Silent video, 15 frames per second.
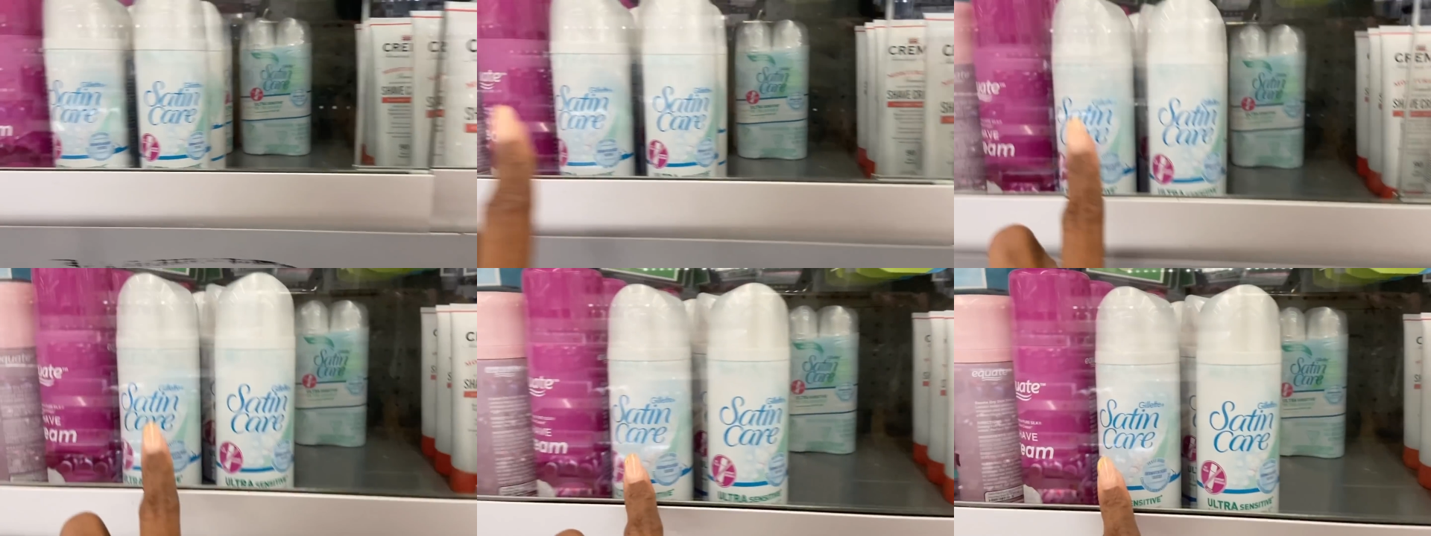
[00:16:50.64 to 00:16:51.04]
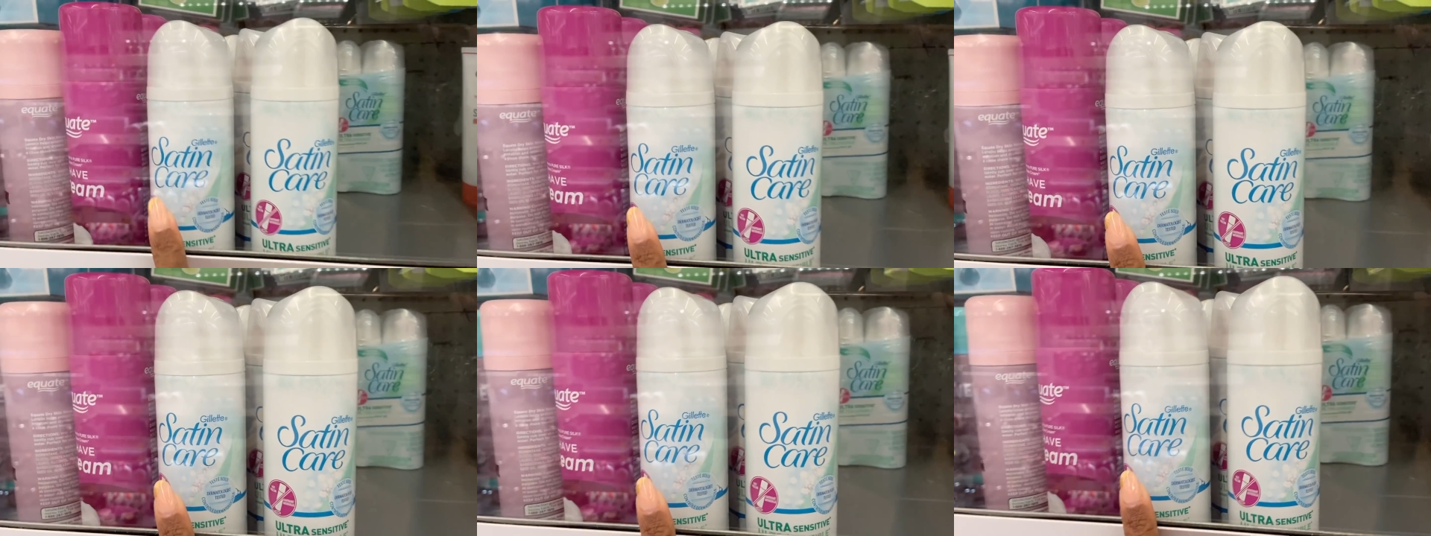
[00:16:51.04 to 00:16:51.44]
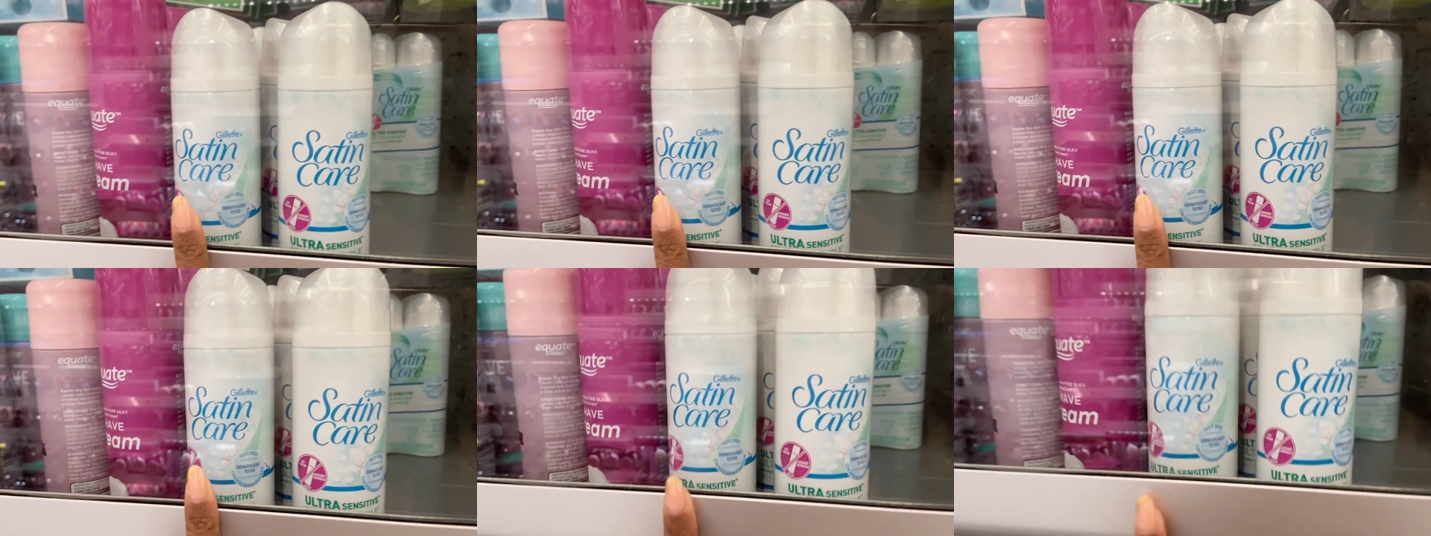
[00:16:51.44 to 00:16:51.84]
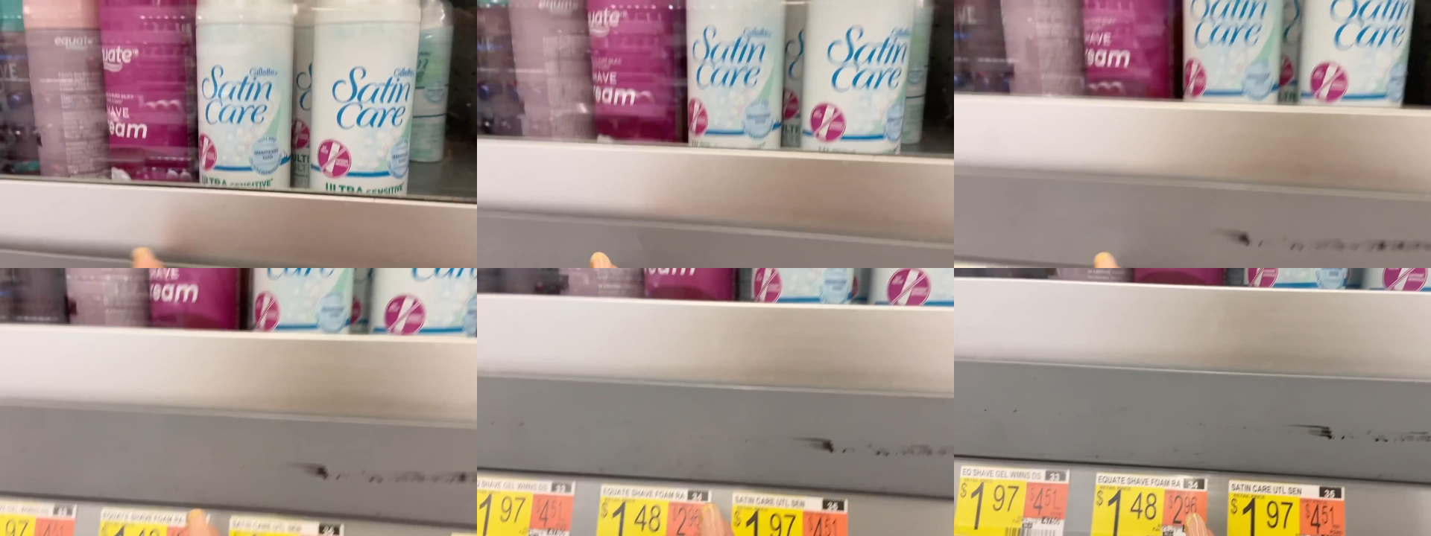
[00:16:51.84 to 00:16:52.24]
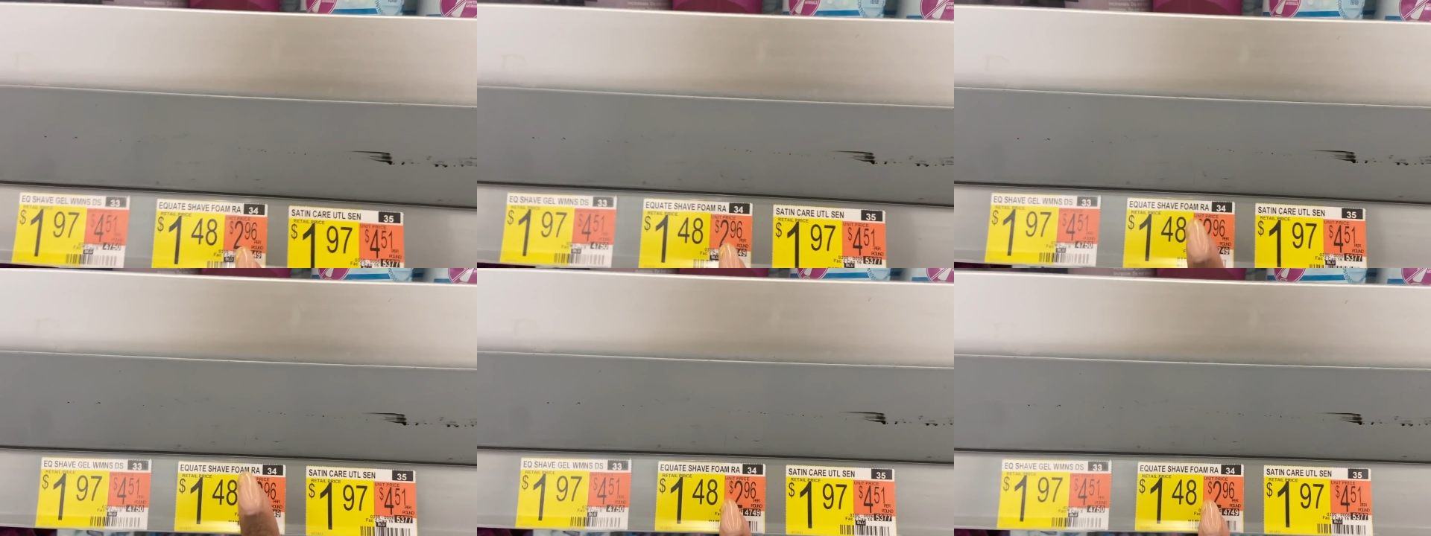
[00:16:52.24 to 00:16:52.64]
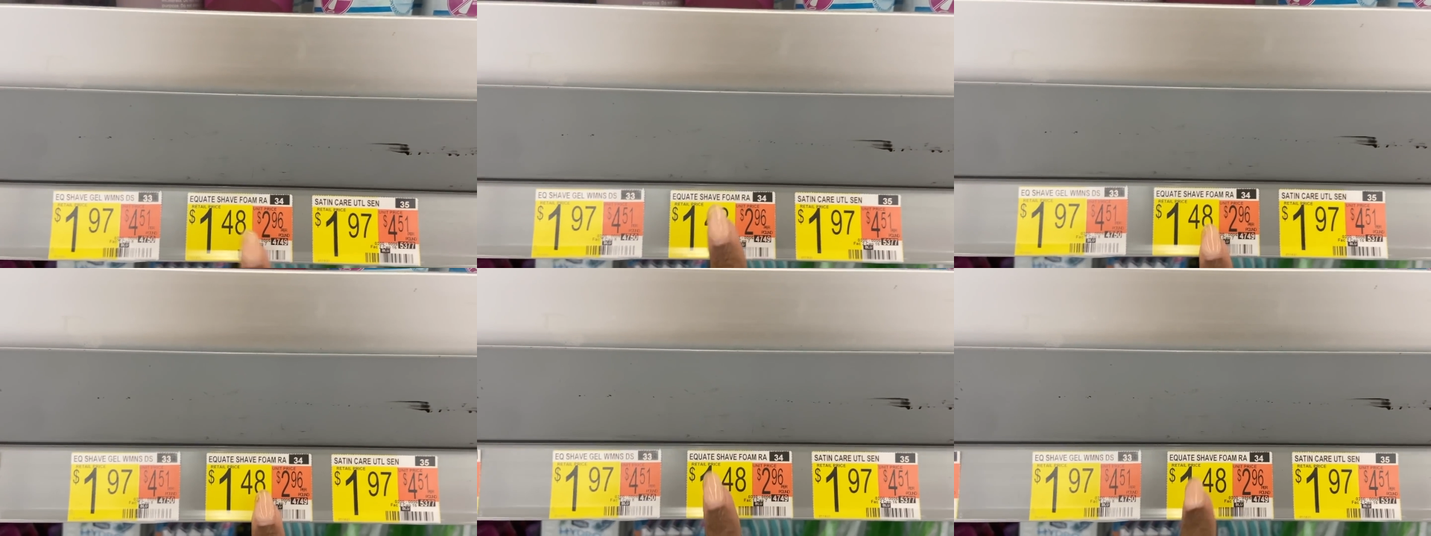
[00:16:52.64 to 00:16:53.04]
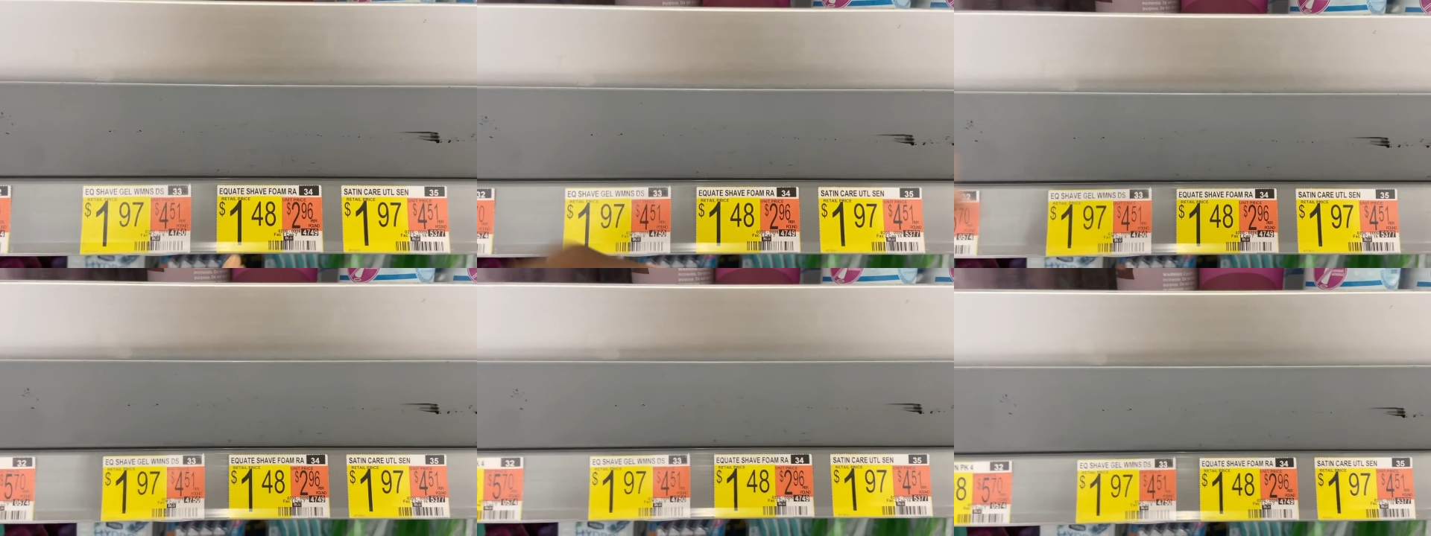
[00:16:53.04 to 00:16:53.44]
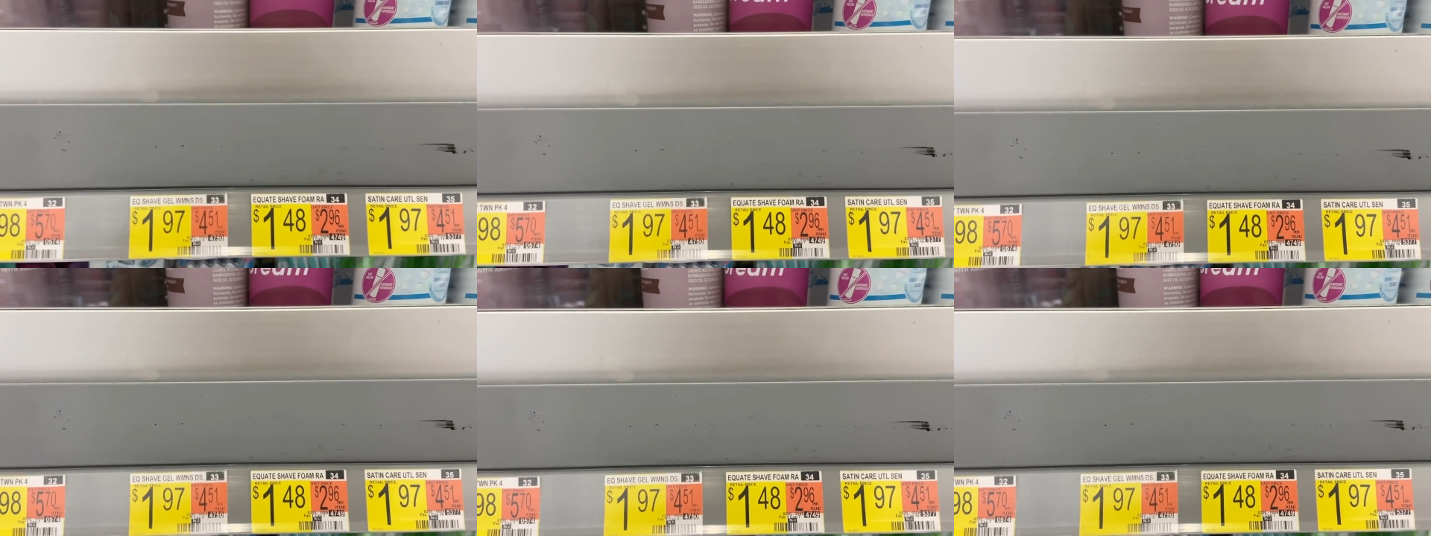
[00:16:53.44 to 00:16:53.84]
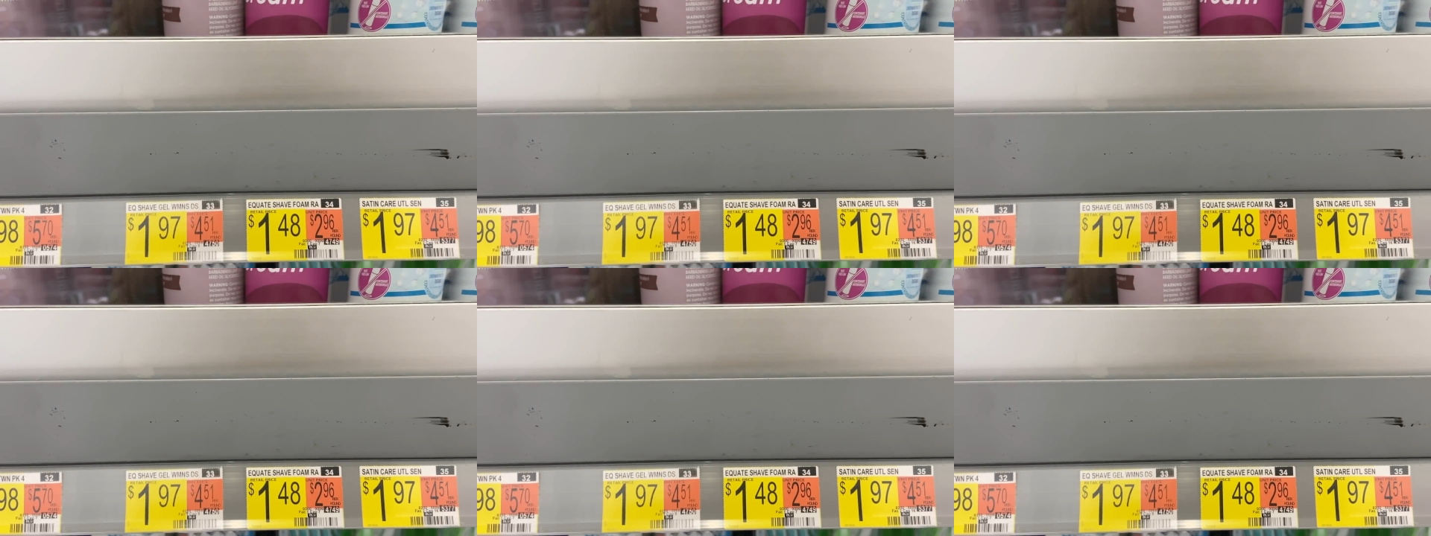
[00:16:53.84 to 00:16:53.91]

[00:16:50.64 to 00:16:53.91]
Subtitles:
(no speaker visible)